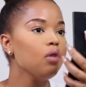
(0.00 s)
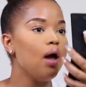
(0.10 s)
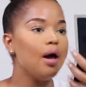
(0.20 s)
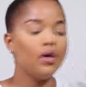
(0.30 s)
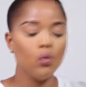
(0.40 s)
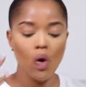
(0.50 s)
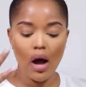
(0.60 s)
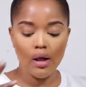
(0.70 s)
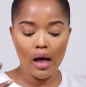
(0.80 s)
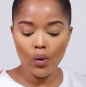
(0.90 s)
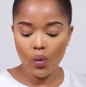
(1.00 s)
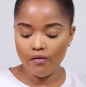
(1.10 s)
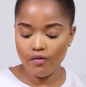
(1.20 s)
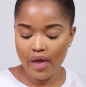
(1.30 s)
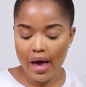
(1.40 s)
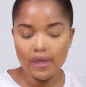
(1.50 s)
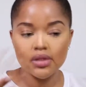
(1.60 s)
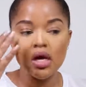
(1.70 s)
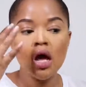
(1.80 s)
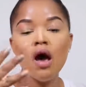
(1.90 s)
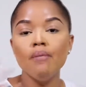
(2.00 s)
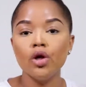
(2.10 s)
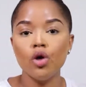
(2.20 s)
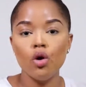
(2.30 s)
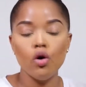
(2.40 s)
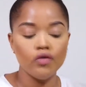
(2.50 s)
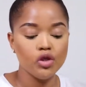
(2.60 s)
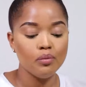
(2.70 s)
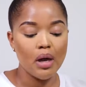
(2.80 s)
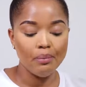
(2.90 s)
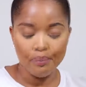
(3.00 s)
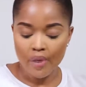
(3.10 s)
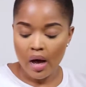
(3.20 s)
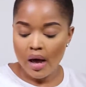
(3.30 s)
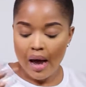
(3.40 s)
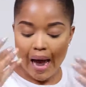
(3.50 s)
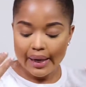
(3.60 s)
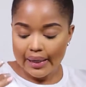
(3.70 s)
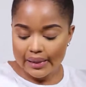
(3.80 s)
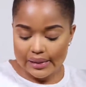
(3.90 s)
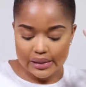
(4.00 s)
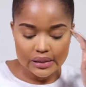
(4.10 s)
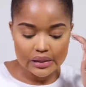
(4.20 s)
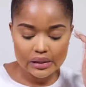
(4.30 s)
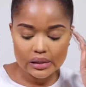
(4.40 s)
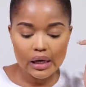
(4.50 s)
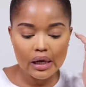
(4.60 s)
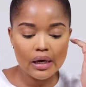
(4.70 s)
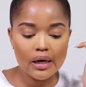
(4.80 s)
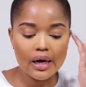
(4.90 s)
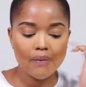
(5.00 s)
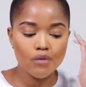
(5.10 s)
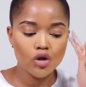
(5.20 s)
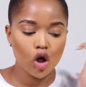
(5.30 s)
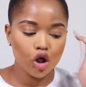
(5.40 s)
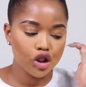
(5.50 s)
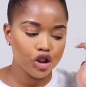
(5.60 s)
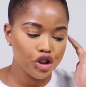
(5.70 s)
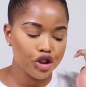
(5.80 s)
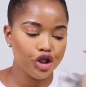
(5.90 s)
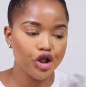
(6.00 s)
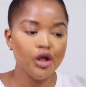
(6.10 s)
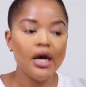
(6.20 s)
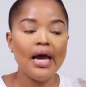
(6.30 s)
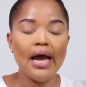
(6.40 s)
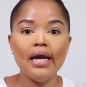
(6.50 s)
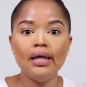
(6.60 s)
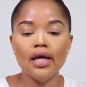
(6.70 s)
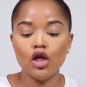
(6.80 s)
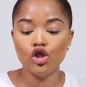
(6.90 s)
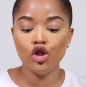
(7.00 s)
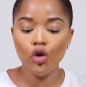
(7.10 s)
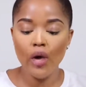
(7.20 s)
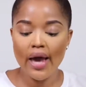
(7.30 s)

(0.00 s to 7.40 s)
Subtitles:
And while I wait for that, I'm gonna go over to my eyelids, and I'm not gonna do anything too